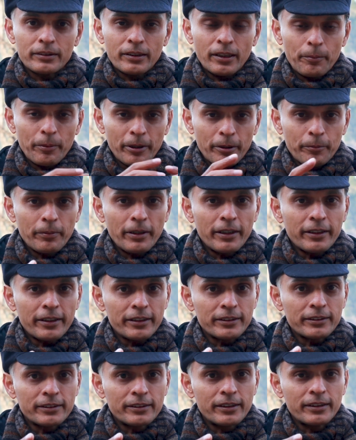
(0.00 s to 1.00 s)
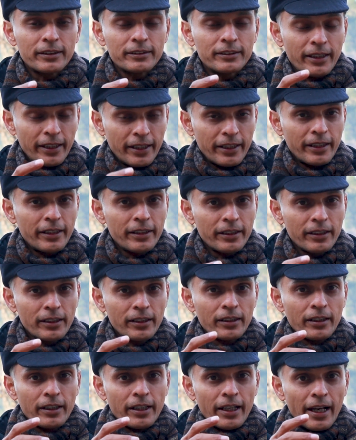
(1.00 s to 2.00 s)
Commitment is the second
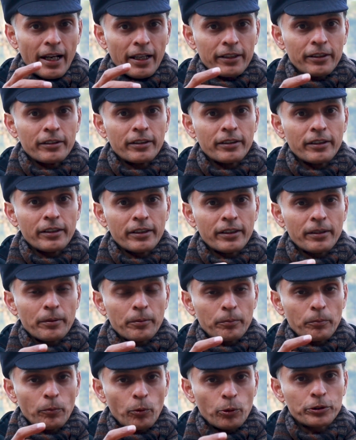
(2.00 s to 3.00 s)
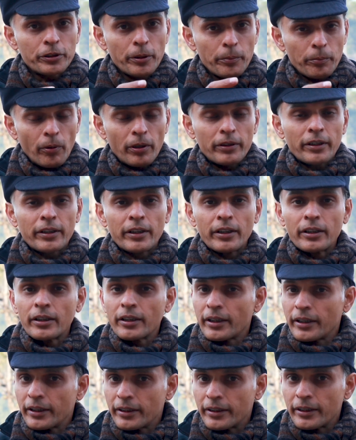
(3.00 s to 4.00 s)
and the most important
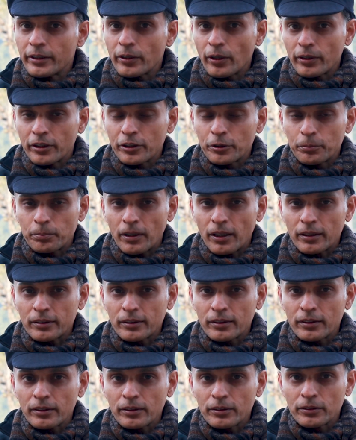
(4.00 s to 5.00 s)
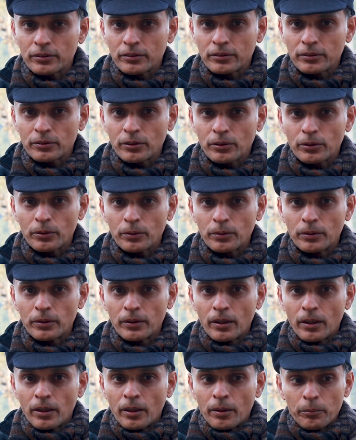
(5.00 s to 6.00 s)
ingredient on this path. So,
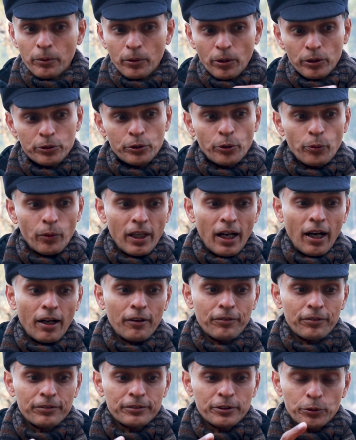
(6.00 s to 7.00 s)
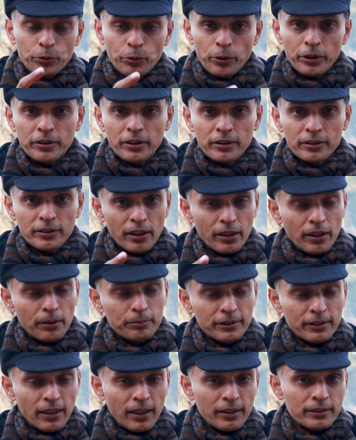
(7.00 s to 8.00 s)
because you will have situations,
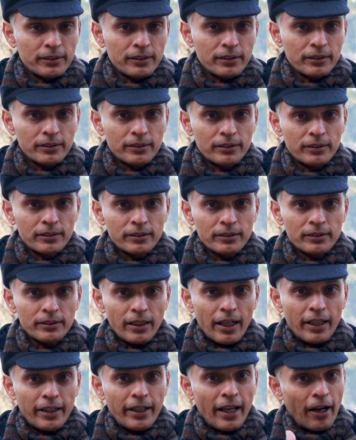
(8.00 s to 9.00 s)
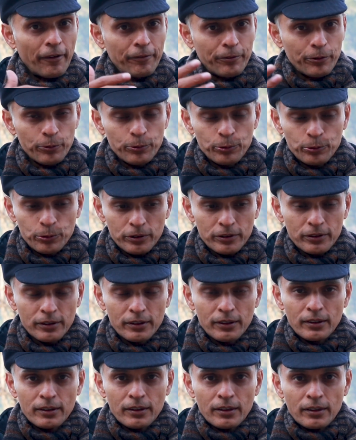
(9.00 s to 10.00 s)
circumstances, and have-tos
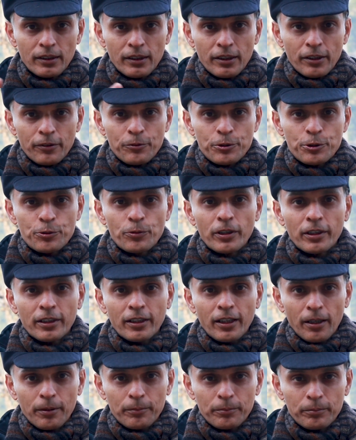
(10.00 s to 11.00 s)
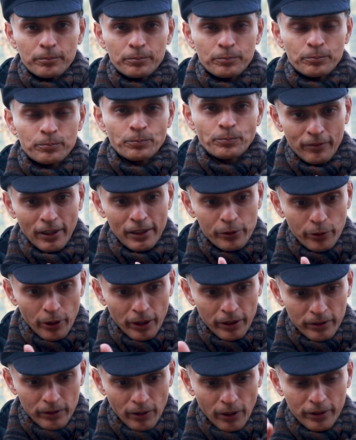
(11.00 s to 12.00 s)
which will come while you
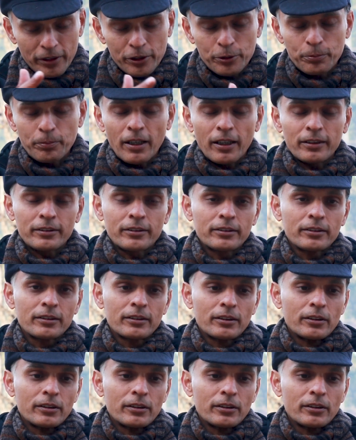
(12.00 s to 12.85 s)
are on this path.